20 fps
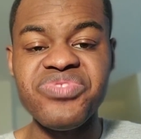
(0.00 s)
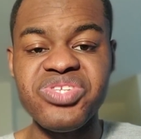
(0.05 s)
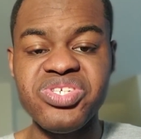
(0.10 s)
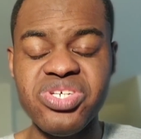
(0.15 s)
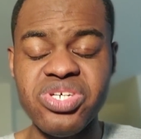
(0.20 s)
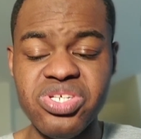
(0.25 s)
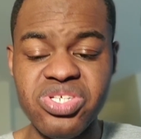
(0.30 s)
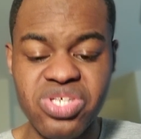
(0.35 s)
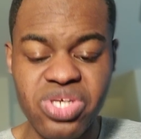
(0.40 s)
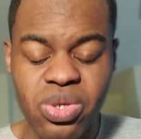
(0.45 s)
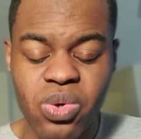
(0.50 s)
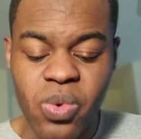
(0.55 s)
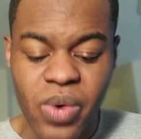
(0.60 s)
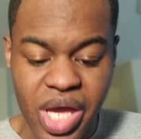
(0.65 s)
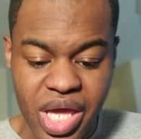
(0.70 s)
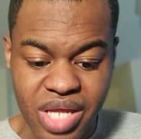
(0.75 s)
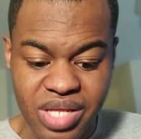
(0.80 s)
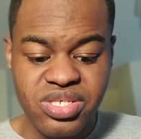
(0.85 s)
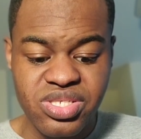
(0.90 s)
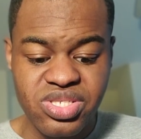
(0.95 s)
to do
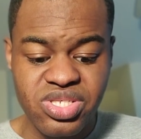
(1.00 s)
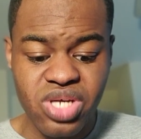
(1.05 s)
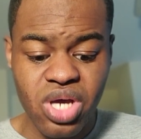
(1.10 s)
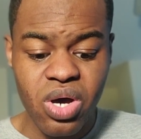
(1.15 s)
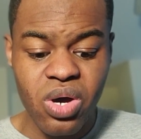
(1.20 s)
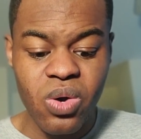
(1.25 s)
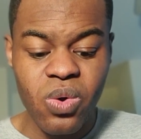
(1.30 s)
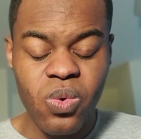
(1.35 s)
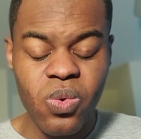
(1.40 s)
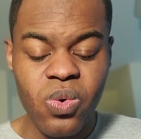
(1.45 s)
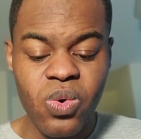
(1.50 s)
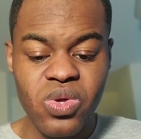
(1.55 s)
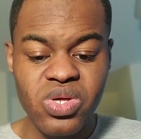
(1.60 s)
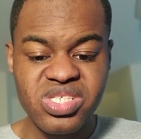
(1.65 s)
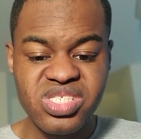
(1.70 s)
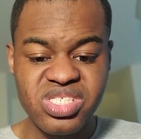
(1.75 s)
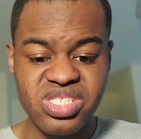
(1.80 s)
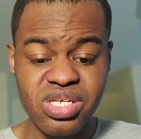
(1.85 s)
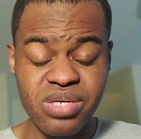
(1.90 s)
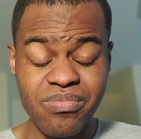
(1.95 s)
it. So,
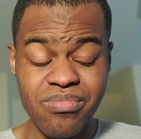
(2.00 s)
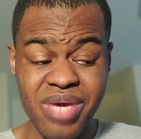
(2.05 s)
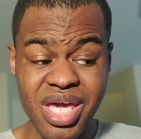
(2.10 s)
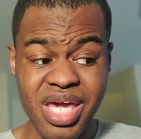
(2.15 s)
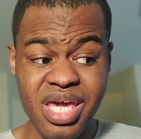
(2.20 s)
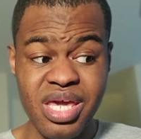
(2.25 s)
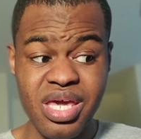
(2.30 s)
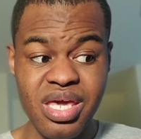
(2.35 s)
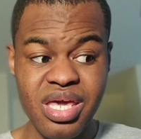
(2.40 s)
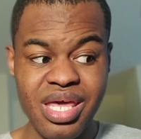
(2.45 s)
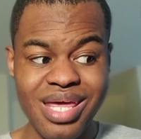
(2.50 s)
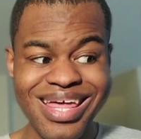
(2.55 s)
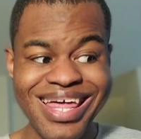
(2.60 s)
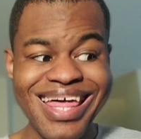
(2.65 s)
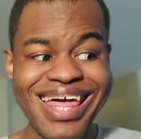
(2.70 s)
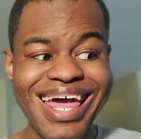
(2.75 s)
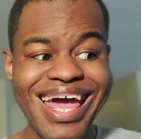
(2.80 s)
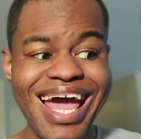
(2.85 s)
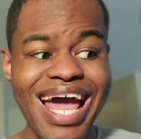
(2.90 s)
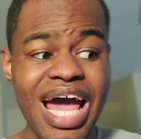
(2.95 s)
to me,
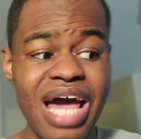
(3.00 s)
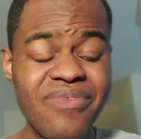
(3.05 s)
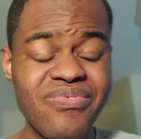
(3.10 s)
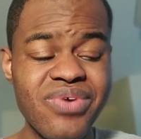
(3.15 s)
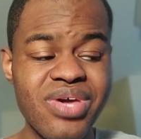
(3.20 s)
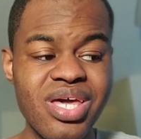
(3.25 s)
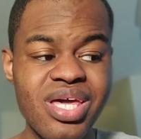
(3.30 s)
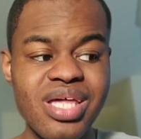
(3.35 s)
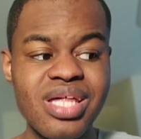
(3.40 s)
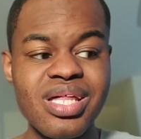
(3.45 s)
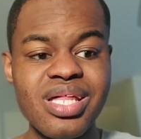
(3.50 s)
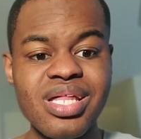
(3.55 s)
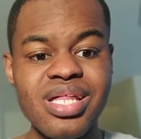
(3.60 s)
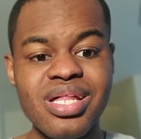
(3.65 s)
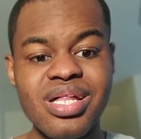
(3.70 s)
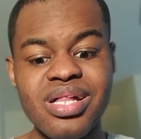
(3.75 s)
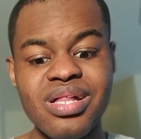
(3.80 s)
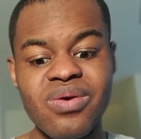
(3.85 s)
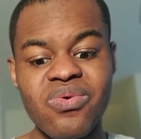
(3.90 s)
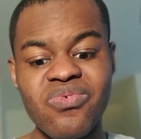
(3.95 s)
having
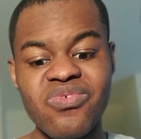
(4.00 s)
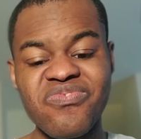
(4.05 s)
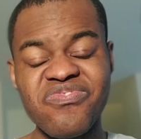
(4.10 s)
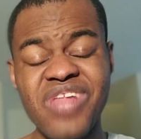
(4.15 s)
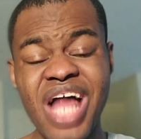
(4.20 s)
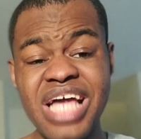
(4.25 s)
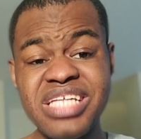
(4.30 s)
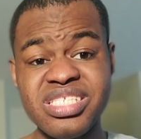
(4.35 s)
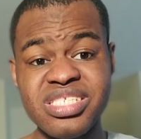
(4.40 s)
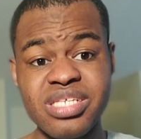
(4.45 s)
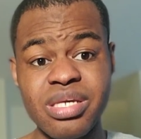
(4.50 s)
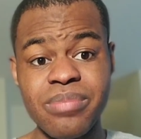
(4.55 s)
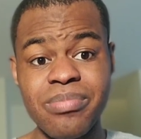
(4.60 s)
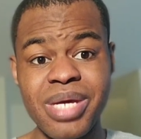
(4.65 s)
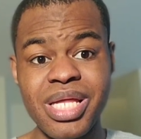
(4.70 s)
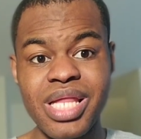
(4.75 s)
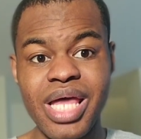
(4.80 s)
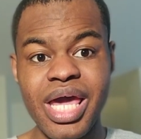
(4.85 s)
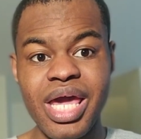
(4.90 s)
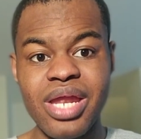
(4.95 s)
Flight
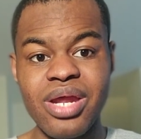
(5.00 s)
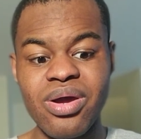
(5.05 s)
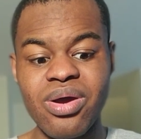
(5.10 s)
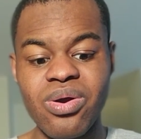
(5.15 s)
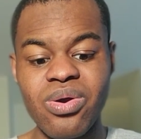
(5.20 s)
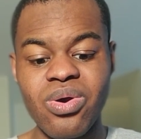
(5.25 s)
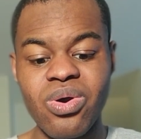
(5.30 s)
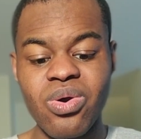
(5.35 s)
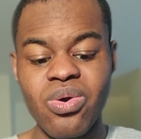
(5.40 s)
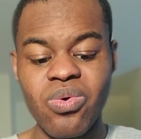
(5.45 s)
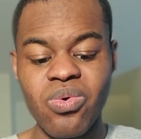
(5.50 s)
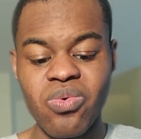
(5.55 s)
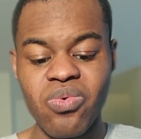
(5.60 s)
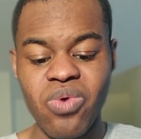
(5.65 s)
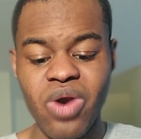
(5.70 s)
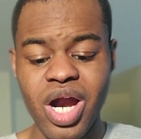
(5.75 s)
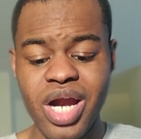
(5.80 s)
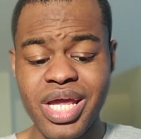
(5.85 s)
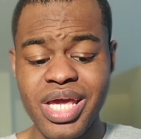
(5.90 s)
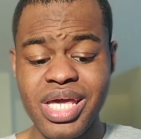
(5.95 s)
Simulator
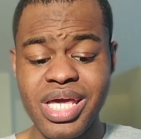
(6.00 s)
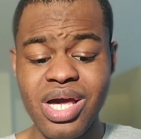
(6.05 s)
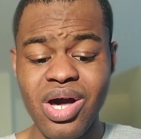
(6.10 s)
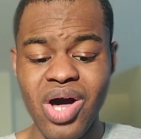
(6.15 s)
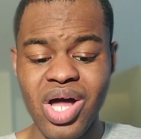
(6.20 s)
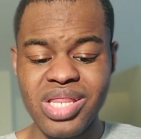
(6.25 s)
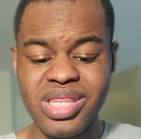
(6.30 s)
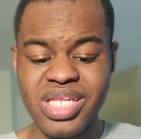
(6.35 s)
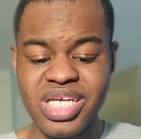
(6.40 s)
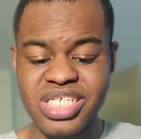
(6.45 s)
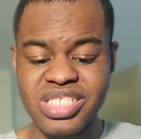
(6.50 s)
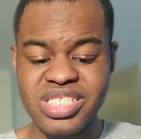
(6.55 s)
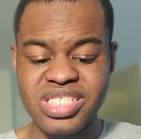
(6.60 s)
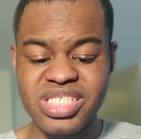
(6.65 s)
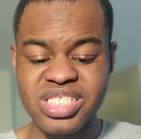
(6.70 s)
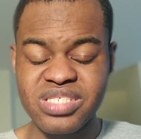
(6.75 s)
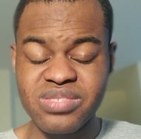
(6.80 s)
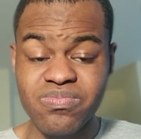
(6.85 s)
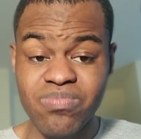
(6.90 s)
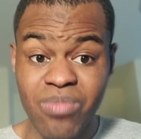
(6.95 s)
running on this
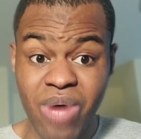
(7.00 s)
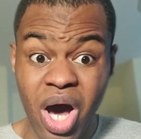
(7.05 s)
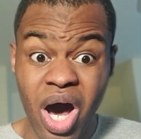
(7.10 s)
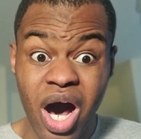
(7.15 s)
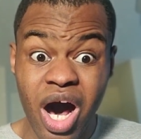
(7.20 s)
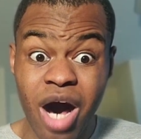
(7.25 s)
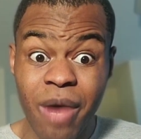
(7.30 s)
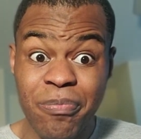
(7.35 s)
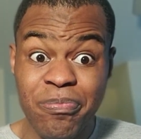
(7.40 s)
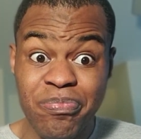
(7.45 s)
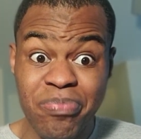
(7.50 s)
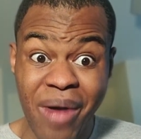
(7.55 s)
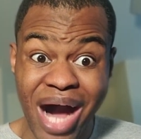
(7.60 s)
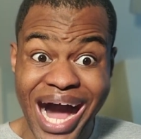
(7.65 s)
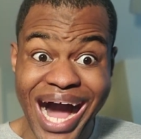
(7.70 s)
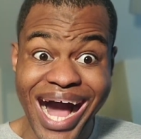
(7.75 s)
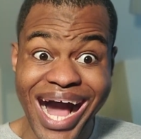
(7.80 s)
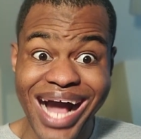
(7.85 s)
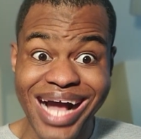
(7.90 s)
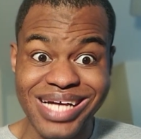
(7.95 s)
small
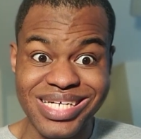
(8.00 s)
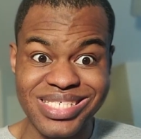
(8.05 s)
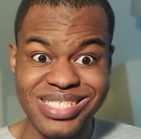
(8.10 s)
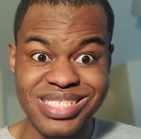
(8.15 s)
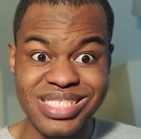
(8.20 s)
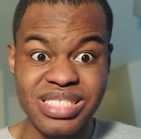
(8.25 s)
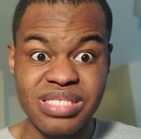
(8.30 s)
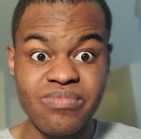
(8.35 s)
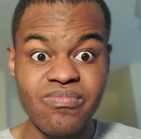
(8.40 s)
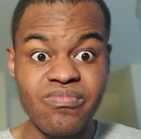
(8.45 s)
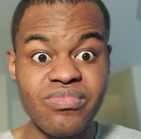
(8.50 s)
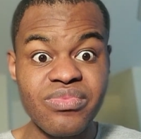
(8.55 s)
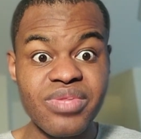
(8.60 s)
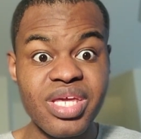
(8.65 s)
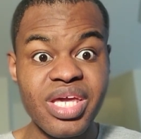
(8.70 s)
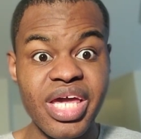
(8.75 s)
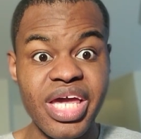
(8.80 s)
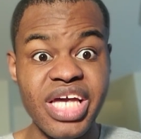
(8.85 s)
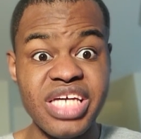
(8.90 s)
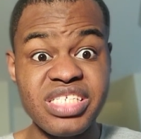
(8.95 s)
box
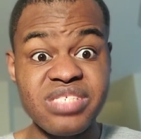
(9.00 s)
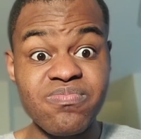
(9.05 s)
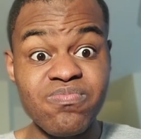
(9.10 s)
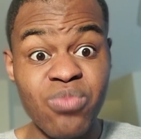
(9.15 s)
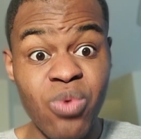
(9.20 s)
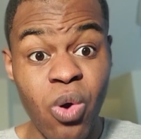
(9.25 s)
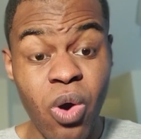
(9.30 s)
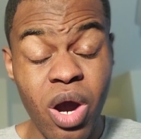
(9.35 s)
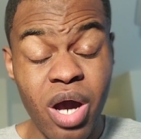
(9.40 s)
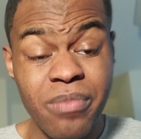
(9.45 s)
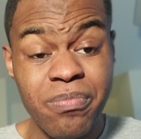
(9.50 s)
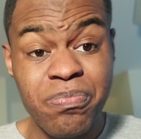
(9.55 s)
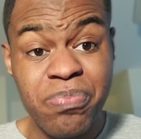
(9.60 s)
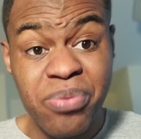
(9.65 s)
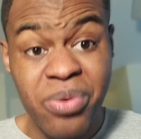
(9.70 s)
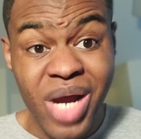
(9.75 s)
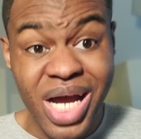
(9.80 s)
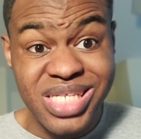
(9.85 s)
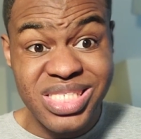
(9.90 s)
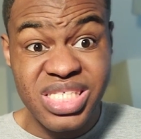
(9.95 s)
is more
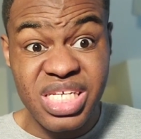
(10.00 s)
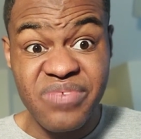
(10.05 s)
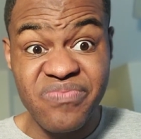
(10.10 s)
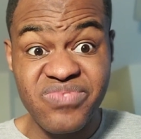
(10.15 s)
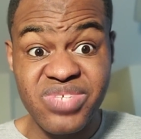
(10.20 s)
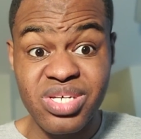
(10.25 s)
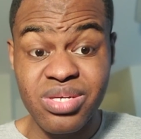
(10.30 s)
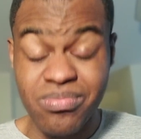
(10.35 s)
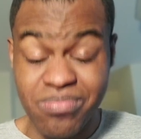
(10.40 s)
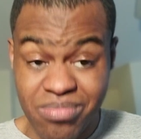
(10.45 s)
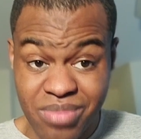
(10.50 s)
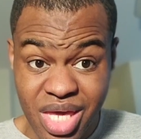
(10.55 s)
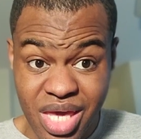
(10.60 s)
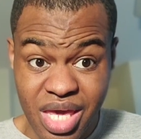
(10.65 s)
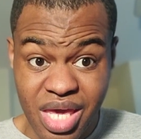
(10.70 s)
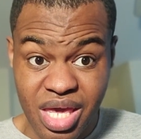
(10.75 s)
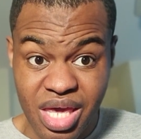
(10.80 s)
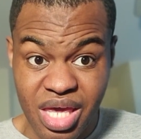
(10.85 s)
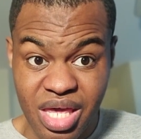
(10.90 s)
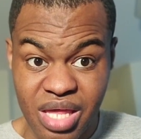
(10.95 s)
impressive to
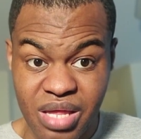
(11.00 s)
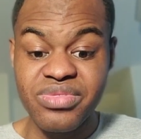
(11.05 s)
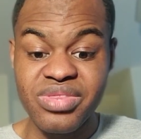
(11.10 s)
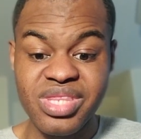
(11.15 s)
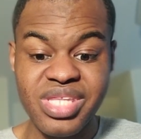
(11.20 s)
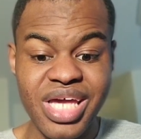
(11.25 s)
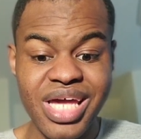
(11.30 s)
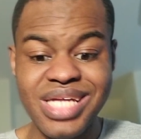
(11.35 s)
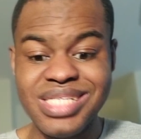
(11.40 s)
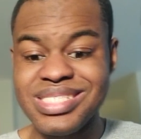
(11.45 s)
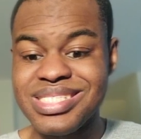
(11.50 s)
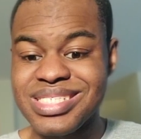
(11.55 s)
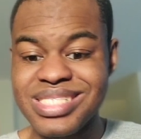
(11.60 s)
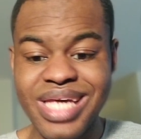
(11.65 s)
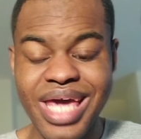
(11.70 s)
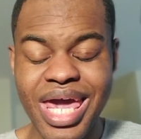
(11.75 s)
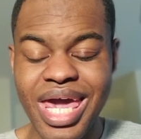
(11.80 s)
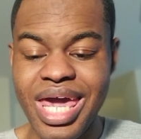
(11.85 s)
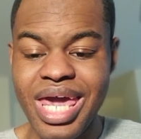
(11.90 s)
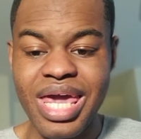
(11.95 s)
me than,
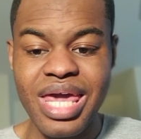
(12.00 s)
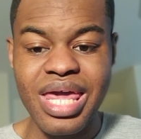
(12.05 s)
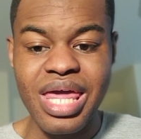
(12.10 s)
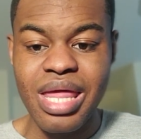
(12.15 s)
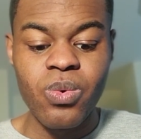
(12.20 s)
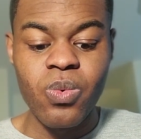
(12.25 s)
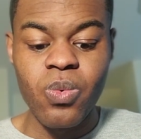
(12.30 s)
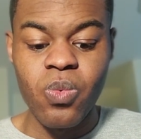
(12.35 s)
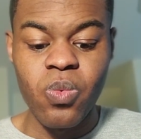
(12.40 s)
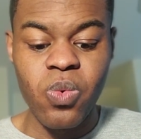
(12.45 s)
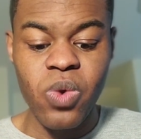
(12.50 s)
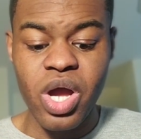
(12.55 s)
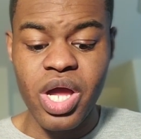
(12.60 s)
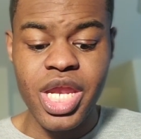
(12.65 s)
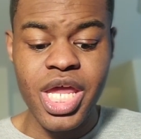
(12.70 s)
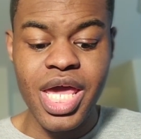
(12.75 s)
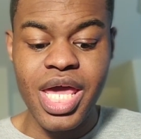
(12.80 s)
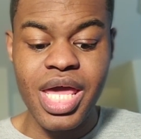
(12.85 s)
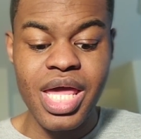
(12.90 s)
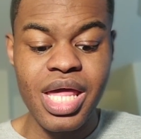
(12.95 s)
say,
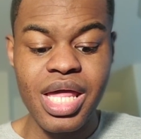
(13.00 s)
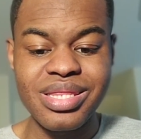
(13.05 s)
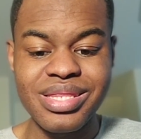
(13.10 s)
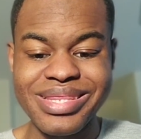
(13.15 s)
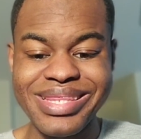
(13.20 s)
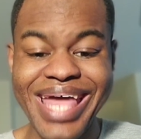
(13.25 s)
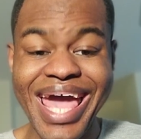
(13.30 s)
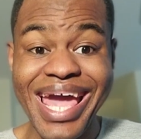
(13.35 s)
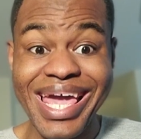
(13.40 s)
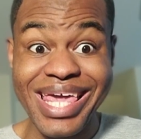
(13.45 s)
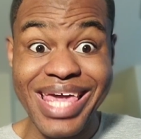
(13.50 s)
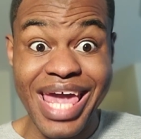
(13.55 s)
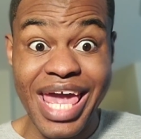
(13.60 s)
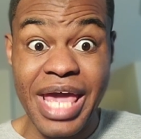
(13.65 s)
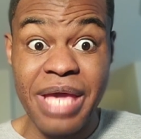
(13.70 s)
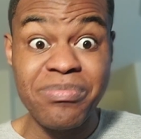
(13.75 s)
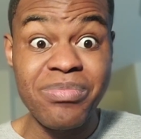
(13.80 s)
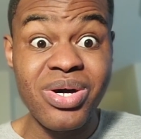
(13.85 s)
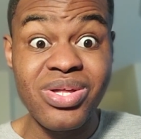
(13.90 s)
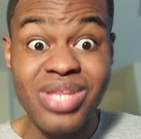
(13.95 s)
running that
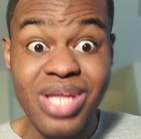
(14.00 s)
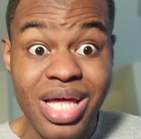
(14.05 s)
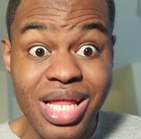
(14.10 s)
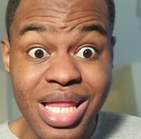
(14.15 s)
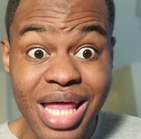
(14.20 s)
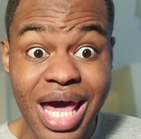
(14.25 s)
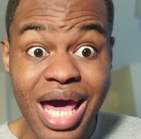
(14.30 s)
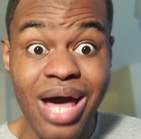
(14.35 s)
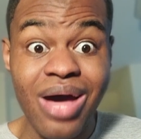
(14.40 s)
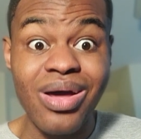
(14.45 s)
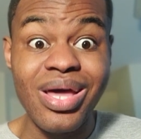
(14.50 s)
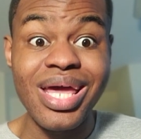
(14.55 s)
game on the cloud.